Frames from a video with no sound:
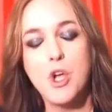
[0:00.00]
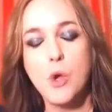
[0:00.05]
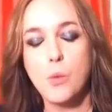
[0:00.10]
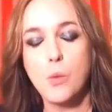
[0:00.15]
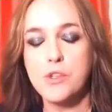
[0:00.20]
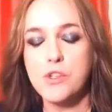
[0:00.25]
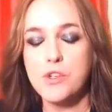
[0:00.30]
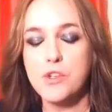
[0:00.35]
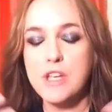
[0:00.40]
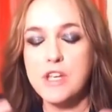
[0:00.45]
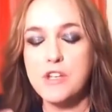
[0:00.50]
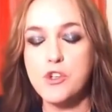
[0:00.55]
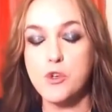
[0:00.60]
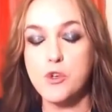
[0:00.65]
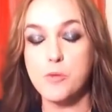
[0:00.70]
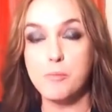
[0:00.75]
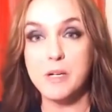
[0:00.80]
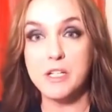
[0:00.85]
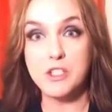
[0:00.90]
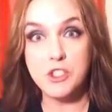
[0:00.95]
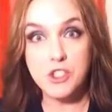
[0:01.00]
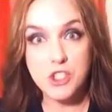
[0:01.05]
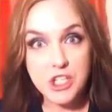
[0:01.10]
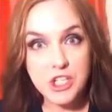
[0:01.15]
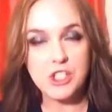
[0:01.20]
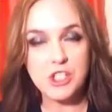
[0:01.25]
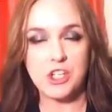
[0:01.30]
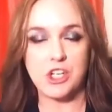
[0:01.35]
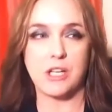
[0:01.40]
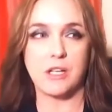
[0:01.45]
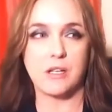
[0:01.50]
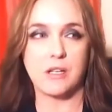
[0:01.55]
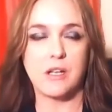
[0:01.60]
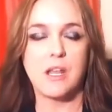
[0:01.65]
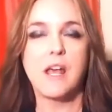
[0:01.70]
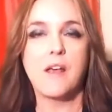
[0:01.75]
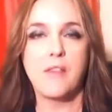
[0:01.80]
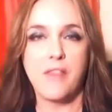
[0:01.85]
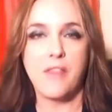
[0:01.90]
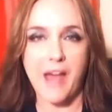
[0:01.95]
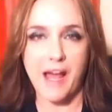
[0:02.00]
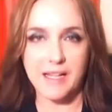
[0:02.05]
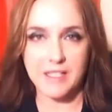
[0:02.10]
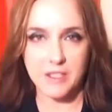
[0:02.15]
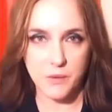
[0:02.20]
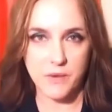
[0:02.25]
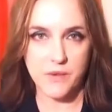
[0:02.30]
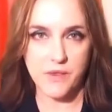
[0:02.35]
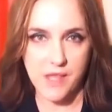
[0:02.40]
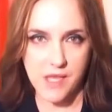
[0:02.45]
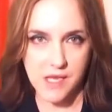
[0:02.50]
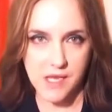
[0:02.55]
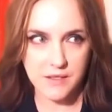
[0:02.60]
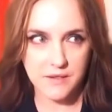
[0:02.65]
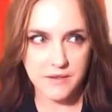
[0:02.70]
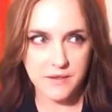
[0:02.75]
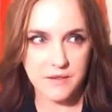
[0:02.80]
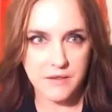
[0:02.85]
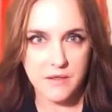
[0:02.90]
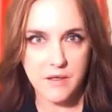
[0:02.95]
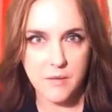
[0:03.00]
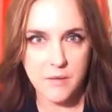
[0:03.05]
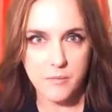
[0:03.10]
when you're in your magician, that's when things